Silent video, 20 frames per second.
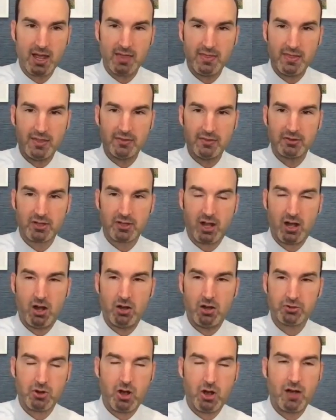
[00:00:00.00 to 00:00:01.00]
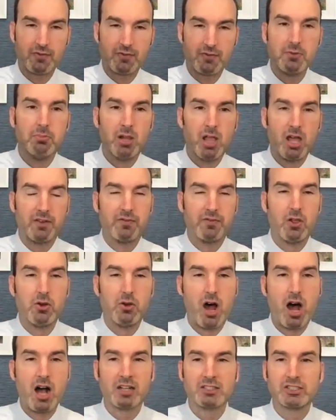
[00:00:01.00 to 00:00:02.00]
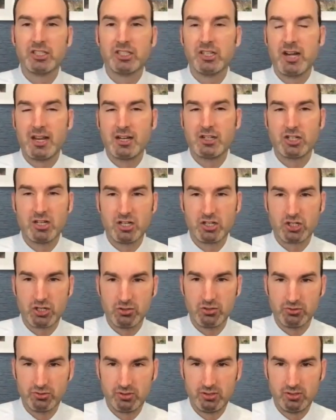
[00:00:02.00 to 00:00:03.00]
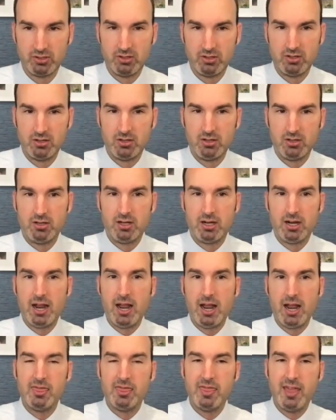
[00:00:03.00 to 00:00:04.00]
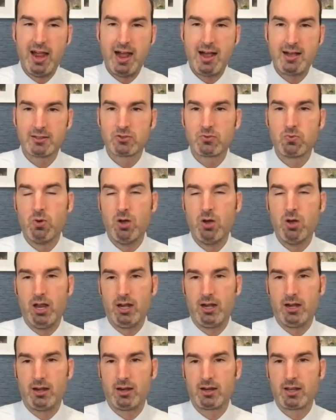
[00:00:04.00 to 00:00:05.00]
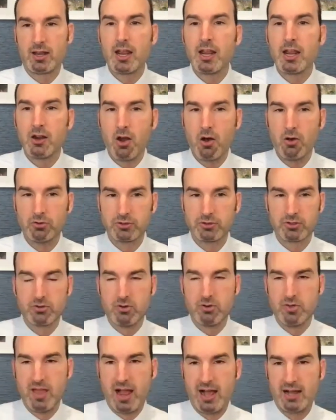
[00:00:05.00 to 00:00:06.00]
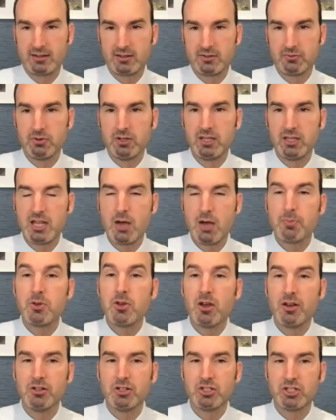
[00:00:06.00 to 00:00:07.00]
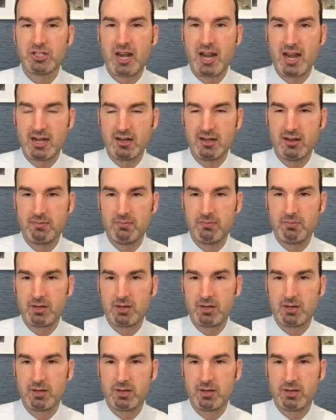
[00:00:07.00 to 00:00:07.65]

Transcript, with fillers: And then there's also often blood flow and oxygenation issues. And that's what it goes through in that to really help you understand it.